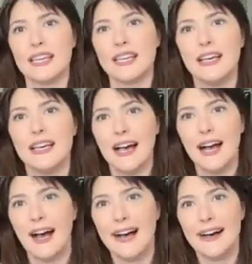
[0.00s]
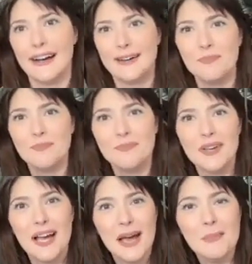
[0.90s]
he? I
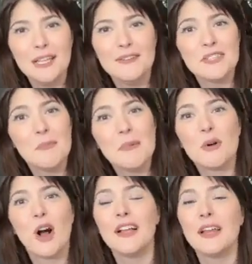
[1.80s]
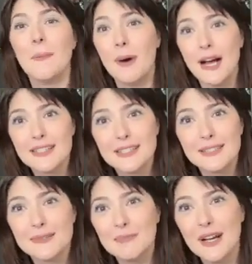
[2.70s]
believe some people call it a mutt,
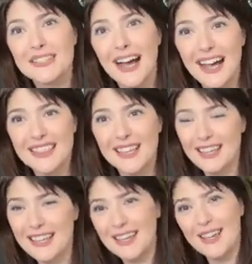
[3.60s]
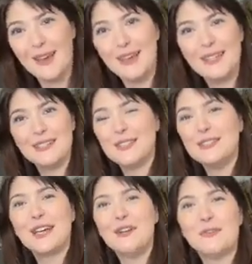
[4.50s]
but I think he is a
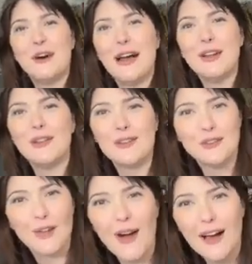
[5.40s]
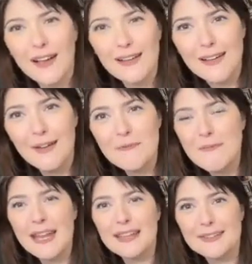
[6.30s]
dignified dog of
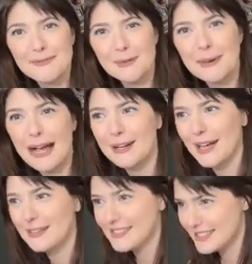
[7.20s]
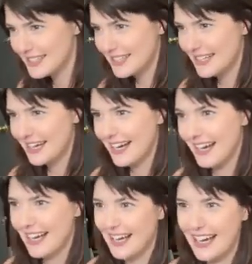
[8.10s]
many different backgrounds.
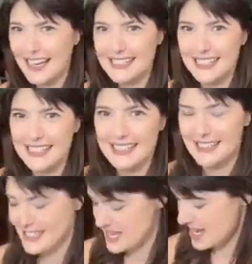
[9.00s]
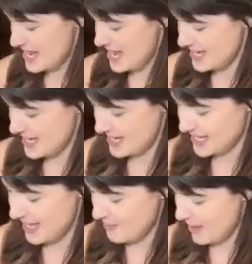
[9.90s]
I did his DNA and
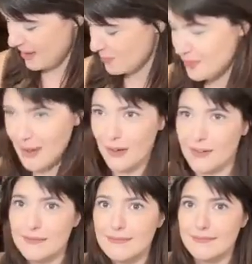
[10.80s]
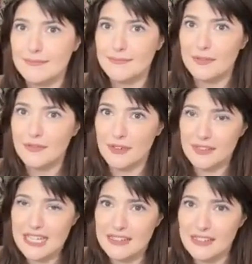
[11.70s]
it came back with about
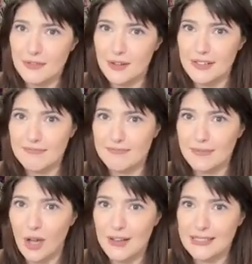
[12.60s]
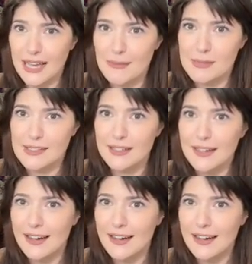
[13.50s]
15 different dog types,